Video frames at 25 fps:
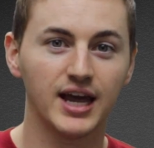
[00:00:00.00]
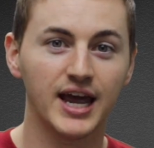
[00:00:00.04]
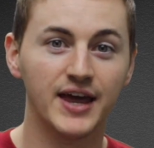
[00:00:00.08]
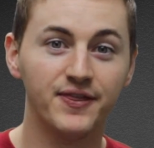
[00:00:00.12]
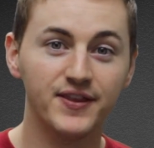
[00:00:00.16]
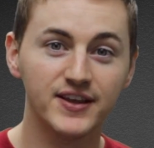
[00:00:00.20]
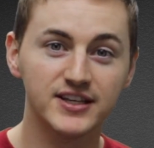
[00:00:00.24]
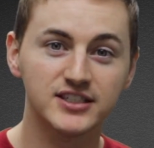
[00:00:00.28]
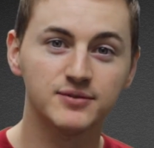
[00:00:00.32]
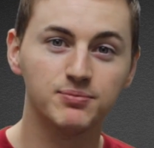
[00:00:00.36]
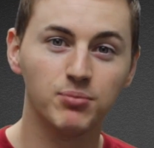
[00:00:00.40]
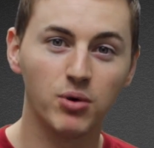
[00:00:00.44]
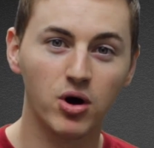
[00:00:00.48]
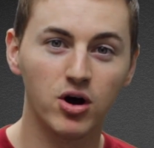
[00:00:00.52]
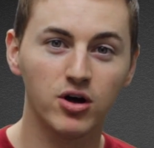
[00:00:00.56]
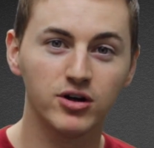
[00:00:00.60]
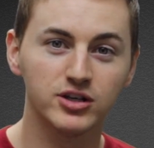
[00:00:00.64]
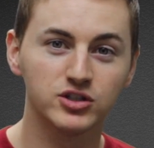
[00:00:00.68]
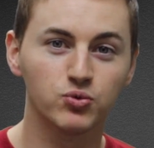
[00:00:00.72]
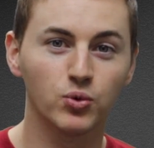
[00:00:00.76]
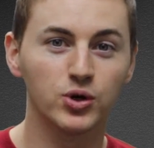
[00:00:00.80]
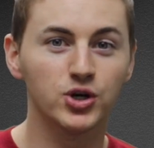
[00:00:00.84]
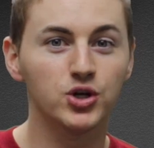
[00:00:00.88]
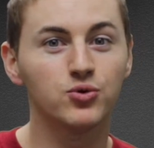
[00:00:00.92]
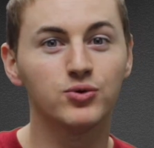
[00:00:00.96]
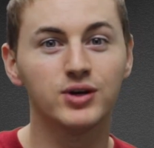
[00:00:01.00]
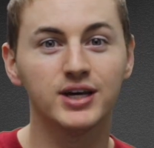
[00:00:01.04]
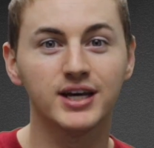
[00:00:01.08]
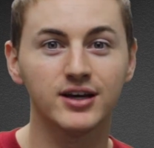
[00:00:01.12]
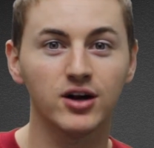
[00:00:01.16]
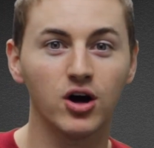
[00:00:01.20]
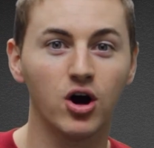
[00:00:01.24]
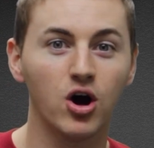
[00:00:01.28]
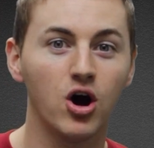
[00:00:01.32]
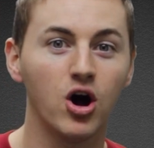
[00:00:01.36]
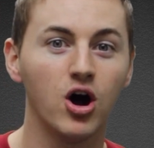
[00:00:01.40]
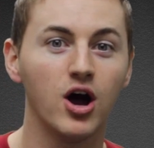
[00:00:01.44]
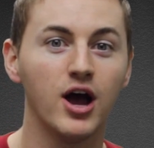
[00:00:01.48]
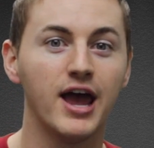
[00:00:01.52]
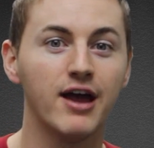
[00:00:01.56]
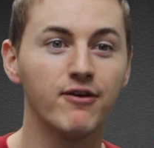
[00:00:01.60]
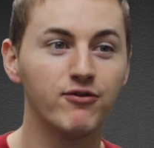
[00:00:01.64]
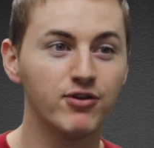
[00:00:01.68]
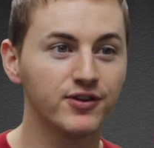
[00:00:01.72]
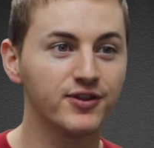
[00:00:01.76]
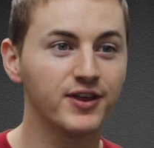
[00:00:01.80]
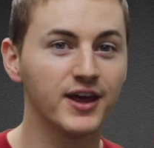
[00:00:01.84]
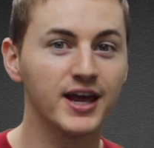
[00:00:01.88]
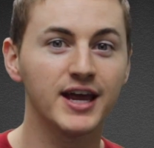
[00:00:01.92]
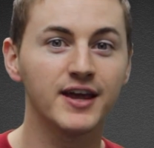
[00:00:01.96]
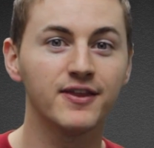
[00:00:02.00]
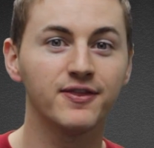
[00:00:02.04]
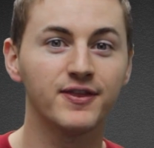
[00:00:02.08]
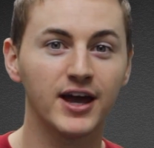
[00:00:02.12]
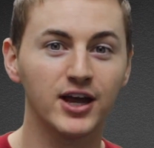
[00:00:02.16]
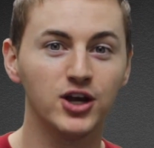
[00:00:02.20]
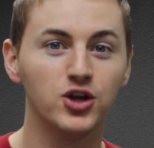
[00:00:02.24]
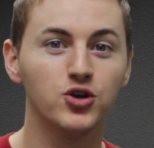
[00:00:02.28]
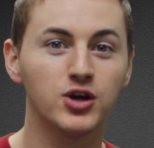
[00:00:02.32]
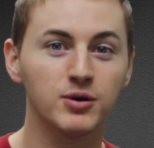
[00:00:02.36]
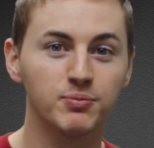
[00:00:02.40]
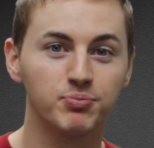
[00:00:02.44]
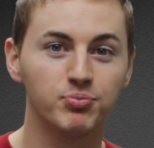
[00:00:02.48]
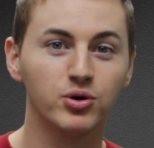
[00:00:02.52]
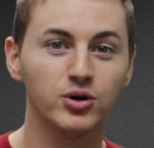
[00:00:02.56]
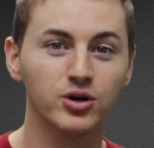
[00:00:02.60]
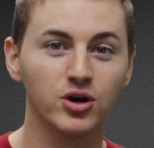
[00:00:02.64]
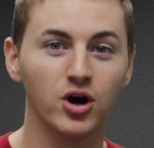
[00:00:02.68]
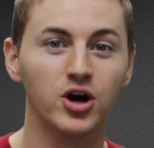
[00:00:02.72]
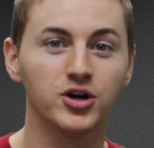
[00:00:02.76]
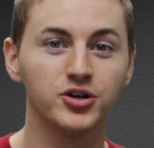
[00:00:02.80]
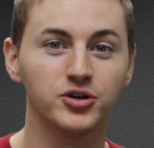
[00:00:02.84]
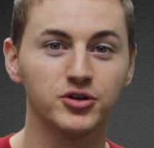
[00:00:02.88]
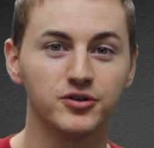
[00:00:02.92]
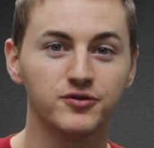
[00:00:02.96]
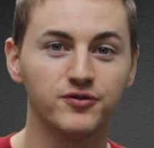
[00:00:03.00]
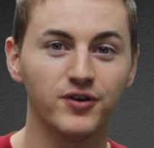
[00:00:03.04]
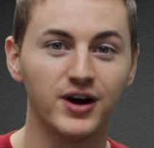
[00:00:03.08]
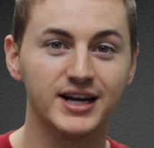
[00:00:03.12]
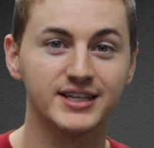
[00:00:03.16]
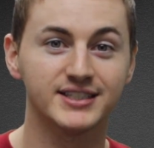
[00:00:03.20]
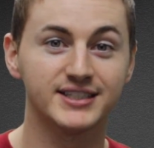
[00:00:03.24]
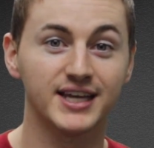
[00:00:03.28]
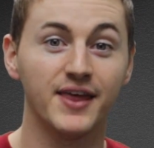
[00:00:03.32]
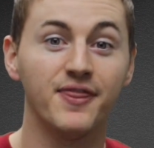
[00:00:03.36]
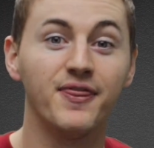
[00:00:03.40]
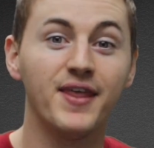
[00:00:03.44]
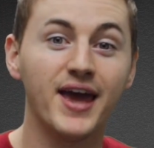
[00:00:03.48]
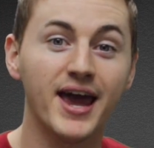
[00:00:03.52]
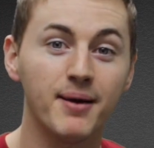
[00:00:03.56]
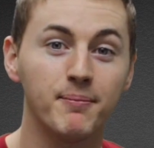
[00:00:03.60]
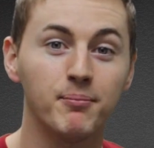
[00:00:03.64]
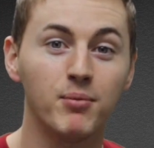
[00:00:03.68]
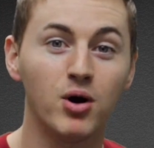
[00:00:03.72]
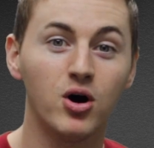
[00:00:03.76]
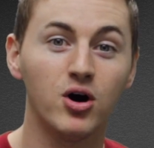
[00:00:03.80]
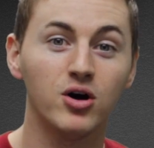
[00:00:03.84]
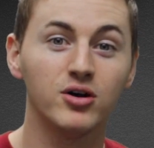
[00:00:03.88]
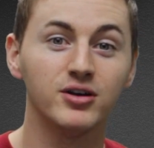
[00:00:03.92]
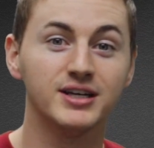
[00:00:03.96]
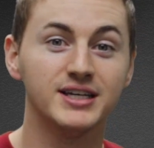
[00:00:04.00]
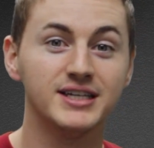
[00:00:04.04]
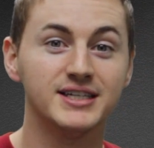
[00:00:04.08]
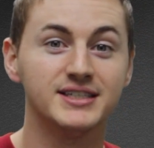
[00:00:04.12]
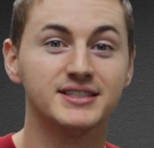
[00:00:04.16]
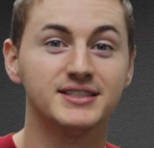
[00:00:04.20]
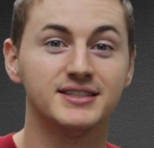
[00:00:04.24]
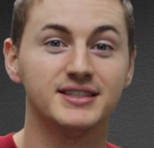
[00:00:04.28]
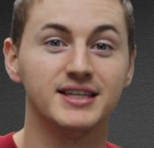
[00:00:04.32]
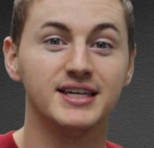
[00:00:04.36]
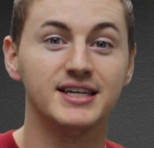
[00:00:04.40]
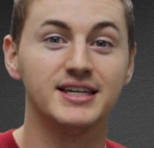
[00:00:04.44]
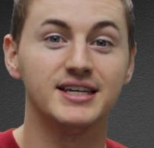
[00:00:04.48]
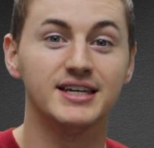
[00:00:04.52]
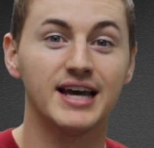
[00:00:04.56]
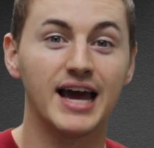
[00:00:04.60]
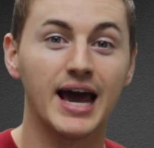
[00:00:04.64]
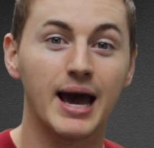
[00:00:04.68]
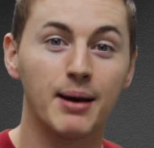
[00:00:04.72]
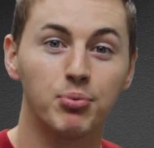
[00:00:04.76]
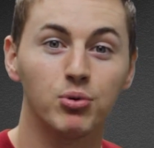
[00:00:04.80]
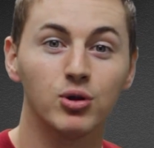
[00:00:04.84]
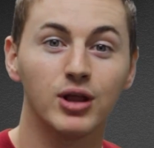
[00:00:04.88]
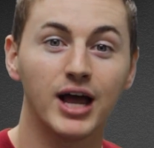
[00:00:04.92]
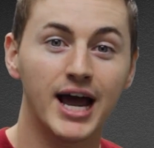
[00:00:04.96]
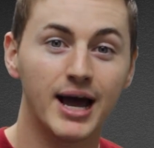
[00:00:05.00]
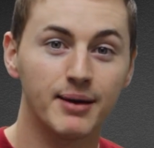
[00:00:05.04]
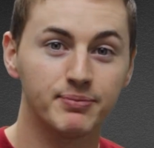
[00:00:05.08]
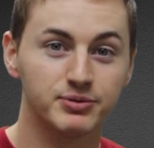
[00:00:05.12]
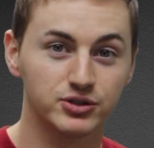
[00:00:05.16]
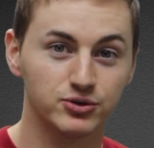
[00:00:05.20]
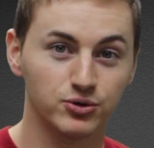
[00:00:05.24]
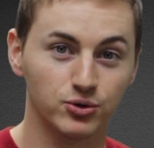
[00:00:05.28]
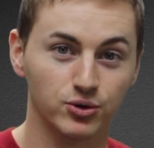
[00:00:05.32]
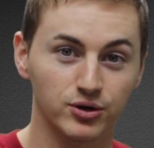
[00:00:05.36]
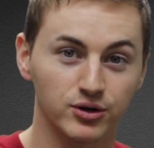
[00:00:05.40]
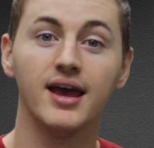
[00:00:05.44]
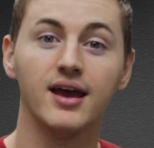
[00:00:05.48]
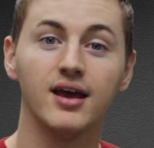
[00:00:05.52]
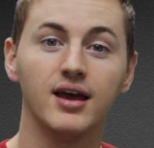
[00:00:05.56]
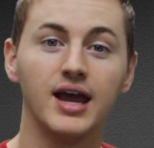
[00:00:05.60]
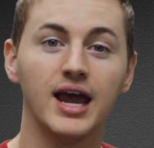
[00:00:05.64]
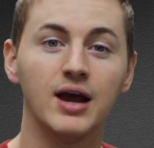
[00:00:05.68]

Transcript: And this mall is where you get everything that you can put on your device. And that mall is the Apple App Store.